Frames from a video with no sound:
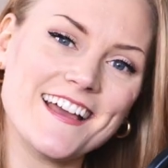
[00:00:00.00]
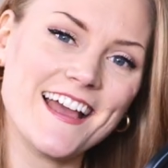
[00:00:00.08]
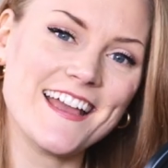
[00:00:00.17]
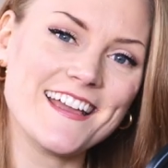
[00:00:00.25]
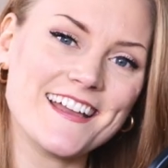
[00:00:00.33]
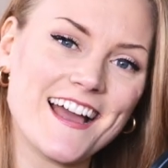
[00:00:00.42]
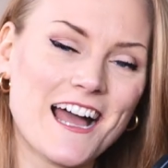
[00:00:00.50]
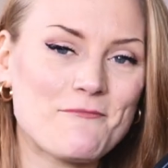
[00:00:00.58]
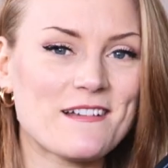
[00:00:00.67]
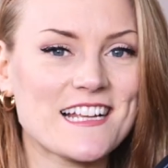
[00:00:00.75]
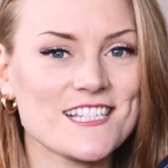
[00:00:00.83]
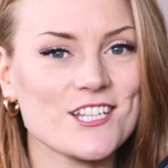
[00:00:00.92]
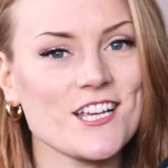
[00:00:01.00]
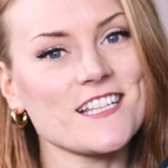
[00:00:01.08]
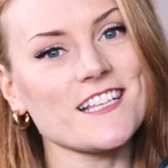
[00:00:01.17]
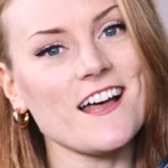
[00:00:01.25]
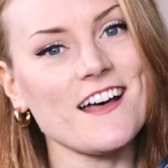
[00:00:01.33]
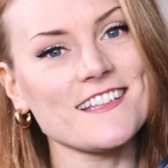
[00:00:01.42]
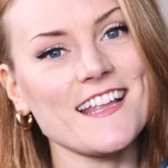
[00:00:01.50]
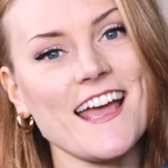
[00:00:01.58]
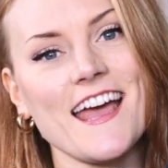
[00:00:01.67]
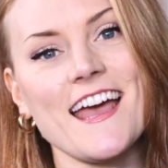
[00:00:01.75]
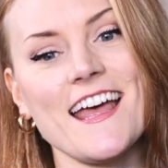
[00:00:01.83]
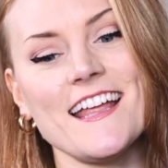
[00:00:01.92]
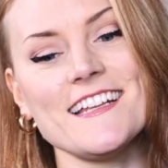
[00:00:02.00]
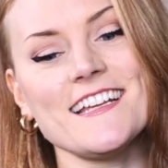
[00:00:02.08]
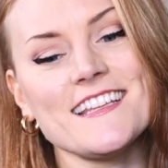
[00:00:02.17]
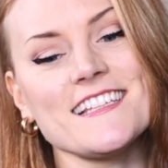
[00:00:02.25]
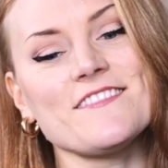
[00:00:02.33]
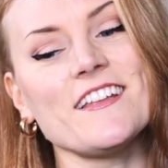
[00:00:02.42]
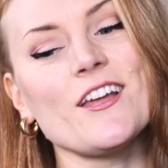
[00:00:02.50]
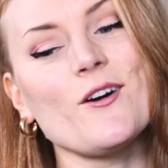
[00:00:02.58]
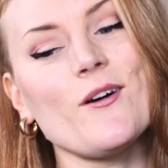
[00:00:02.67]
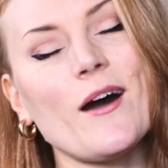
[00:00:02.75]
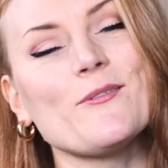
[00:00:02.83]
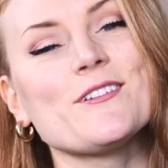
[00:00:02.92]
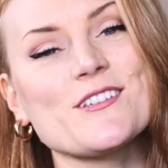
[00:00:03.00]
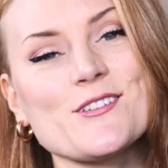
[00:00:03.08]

Hey, I'm Elise Røisland, and in this video I want to